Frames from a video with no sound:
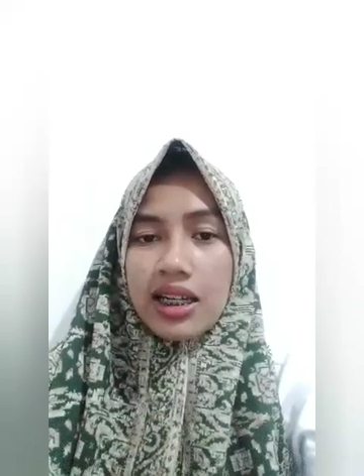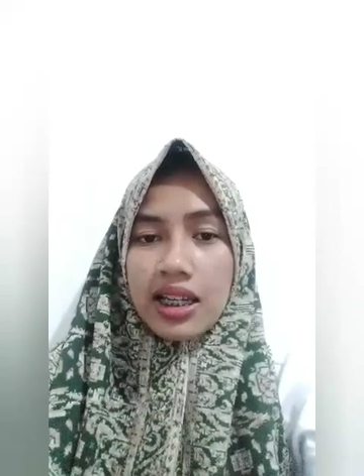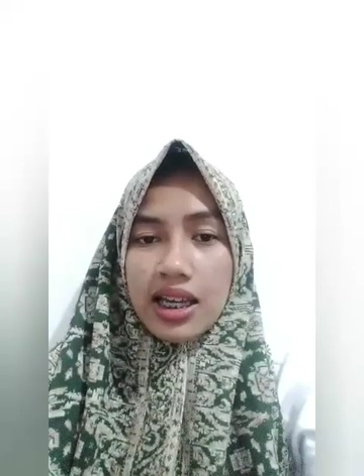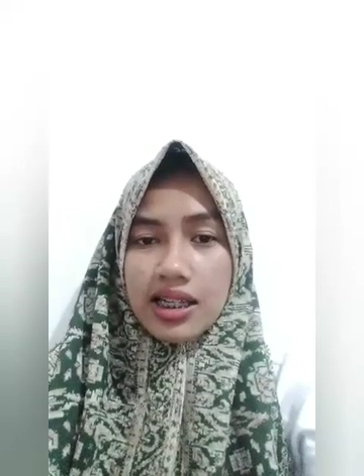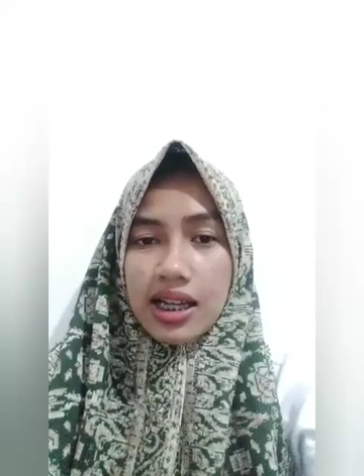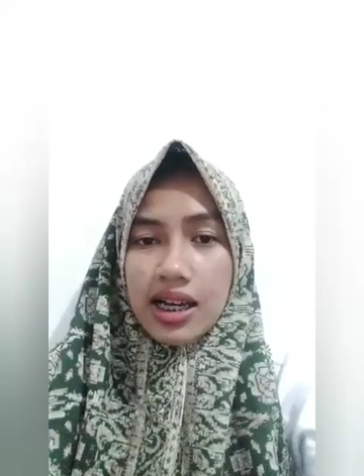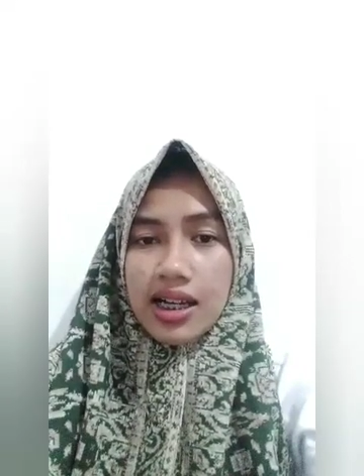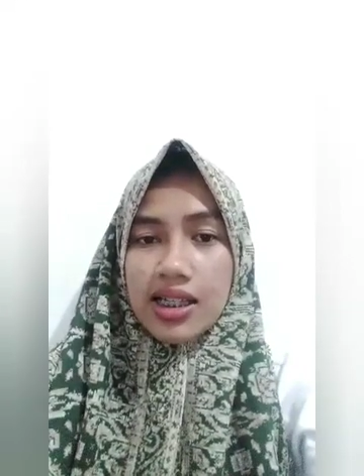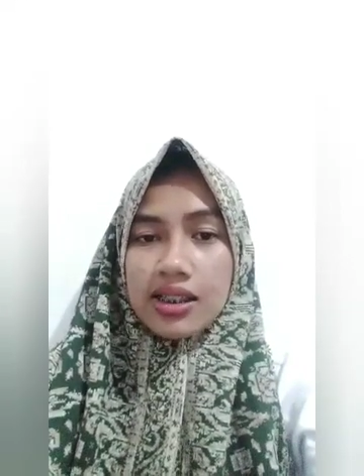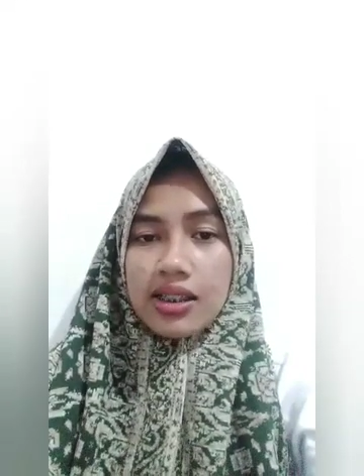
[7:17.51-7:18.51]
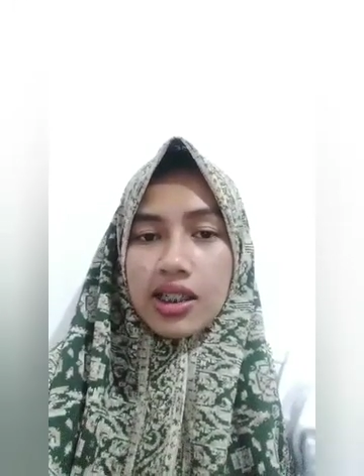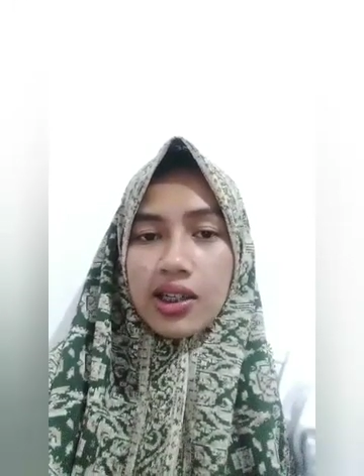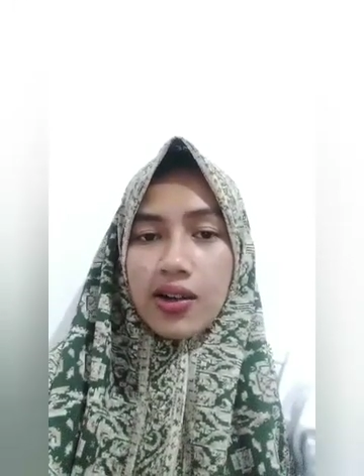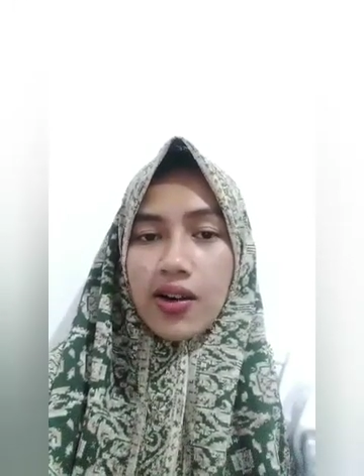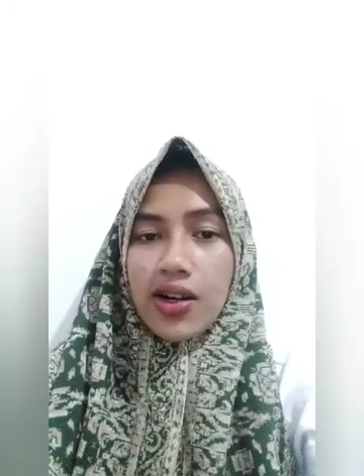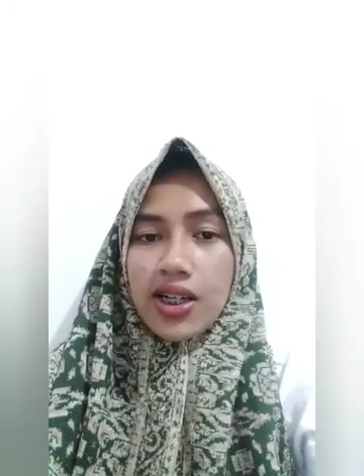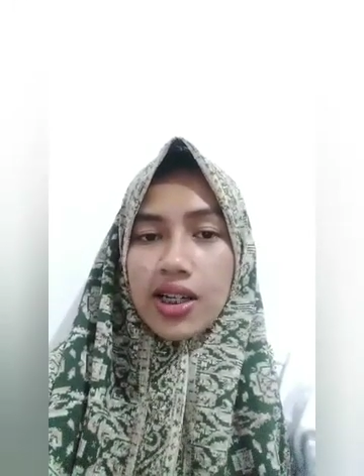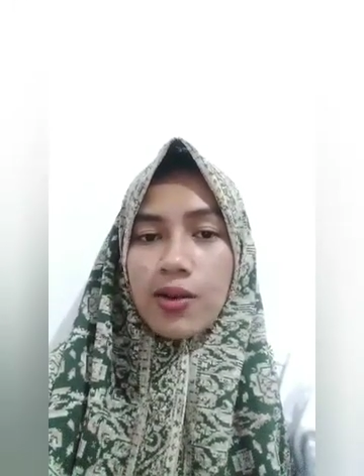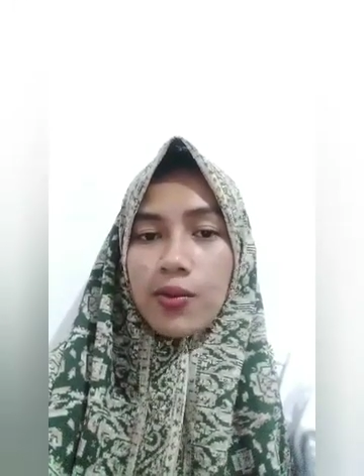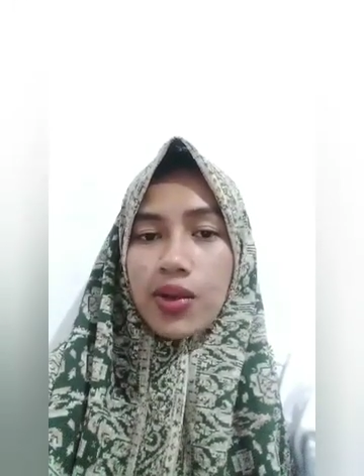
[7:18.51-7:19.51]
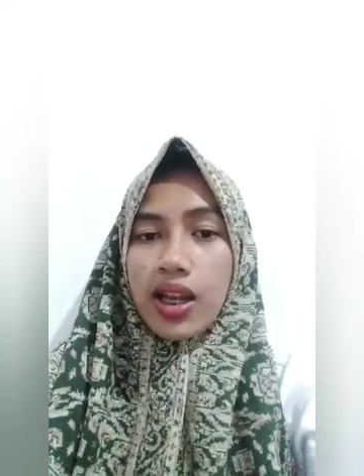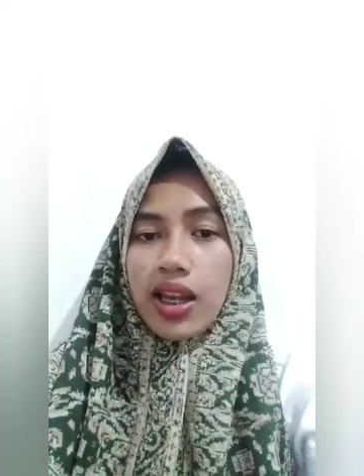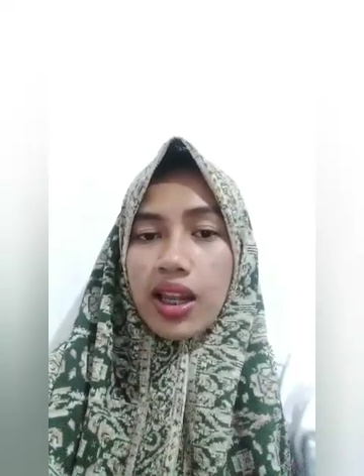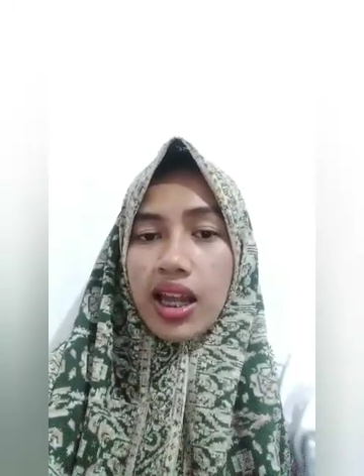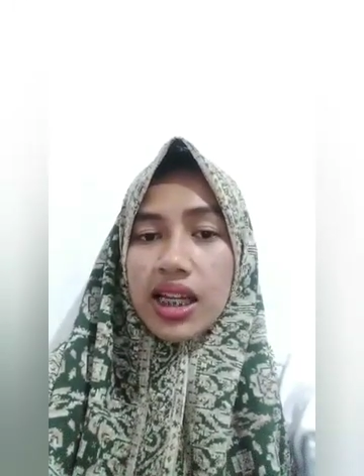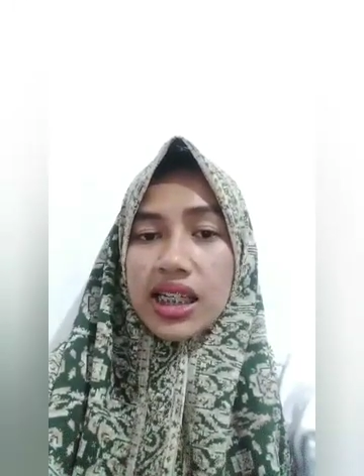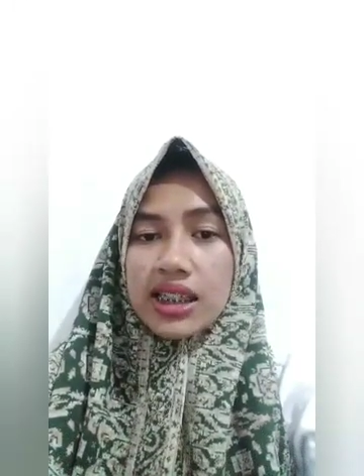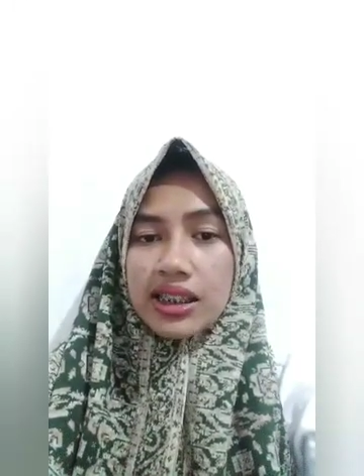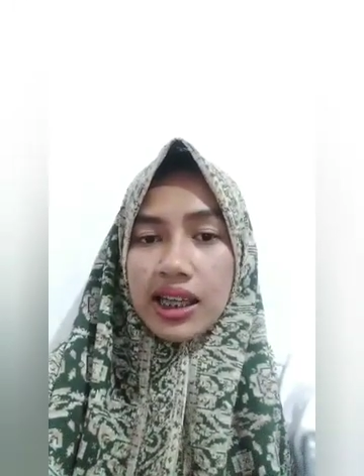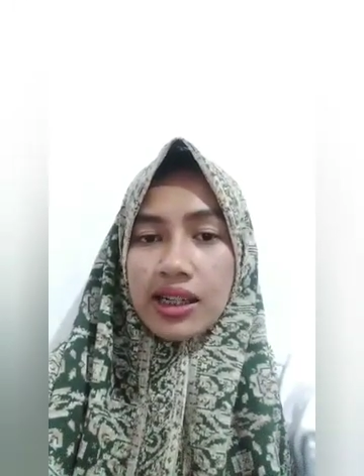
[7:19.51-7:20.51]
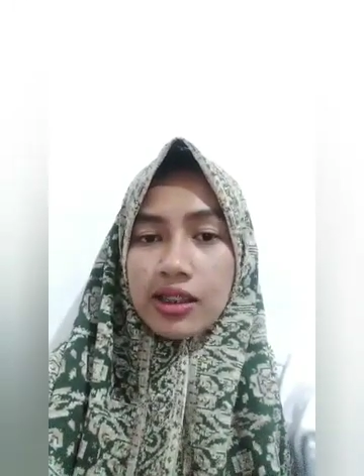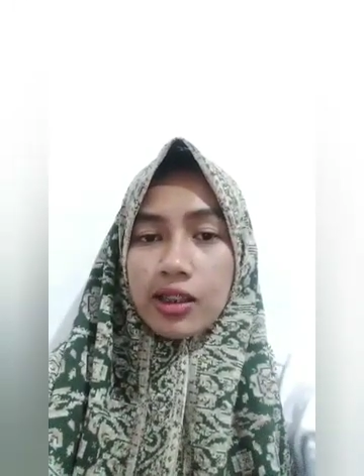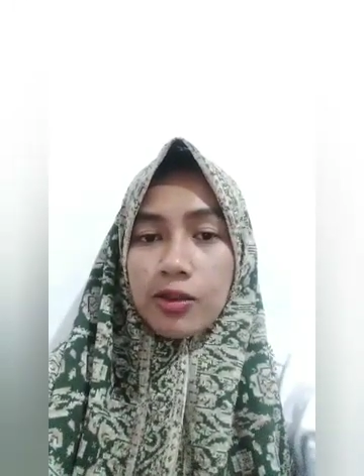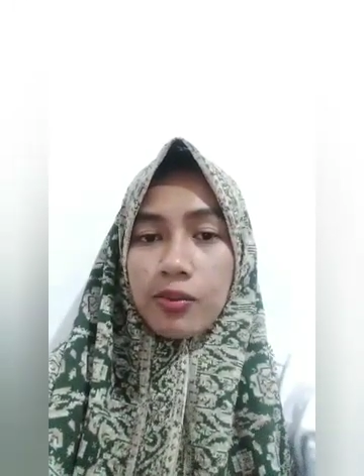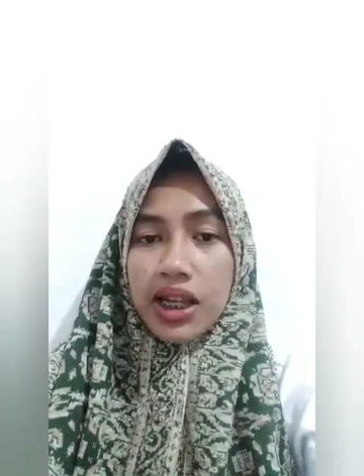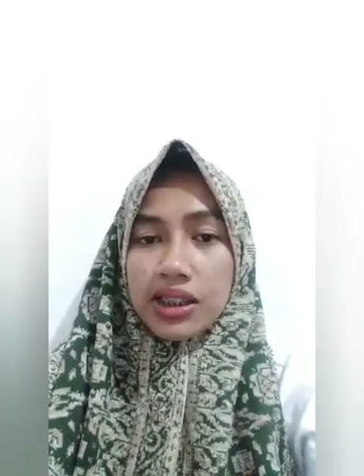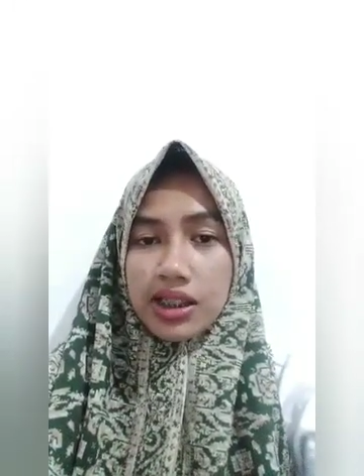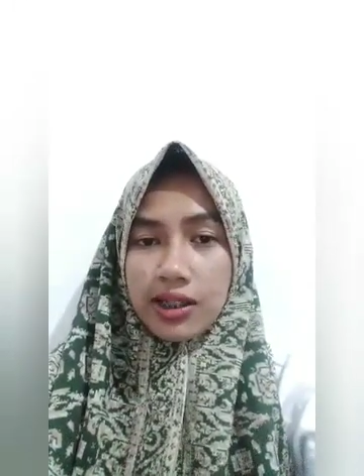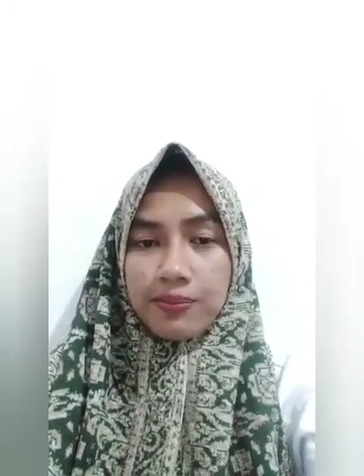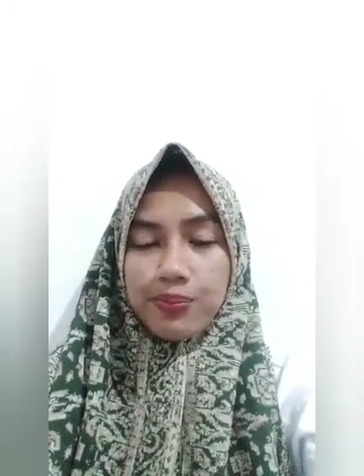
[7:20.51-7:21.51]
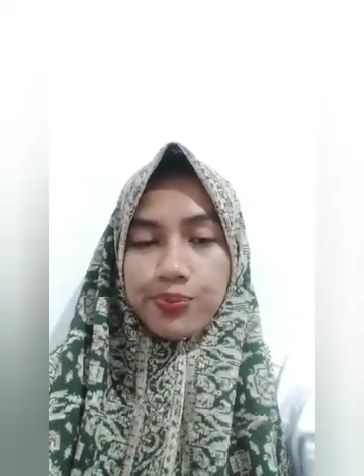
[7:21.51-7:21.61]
data, and record which they intend to mention.